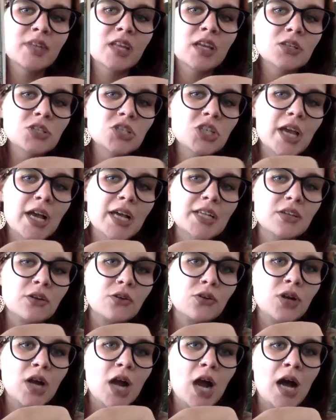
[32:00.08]
She has a
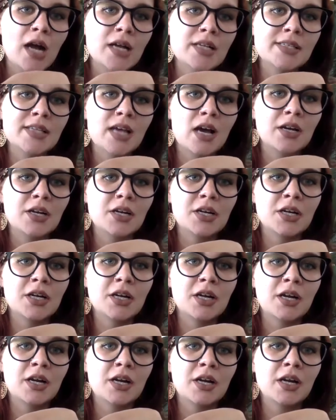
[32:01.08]
cross on
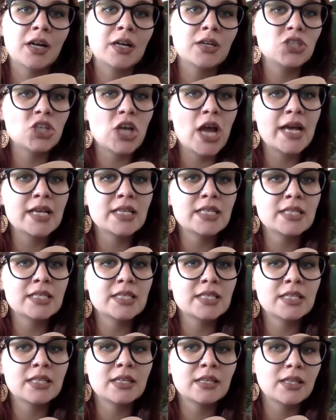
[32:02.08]
her
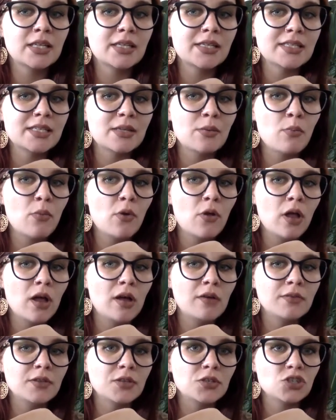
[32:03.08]
chest, the symbol
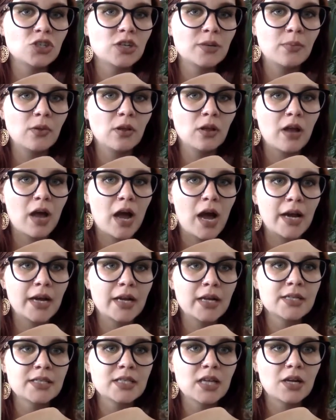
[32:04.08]
of the triple
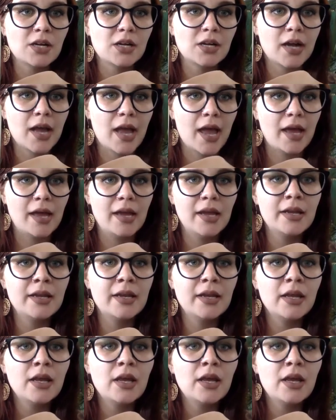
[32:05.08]
goddess on her head,